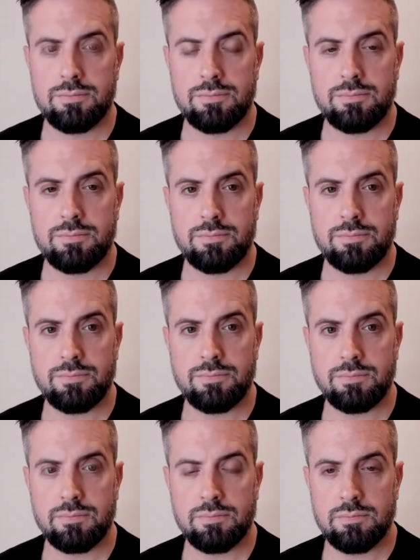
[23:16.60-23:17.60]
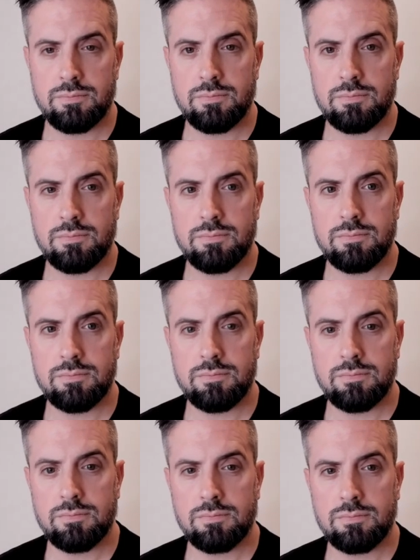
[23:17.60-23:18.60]

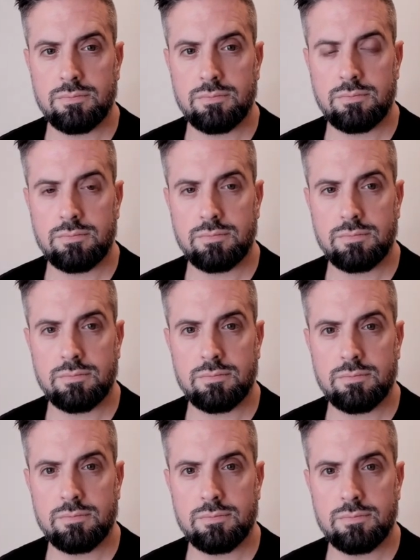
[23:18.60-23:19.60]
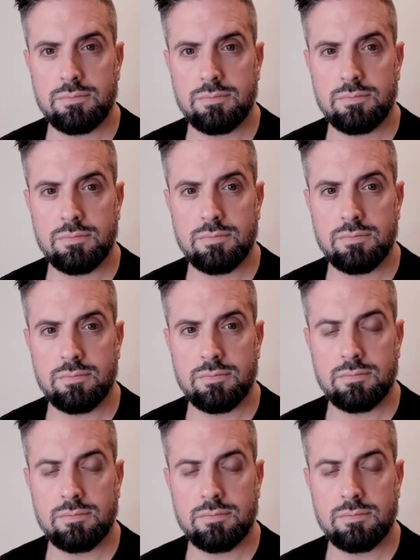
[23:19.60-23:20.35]
[no speech]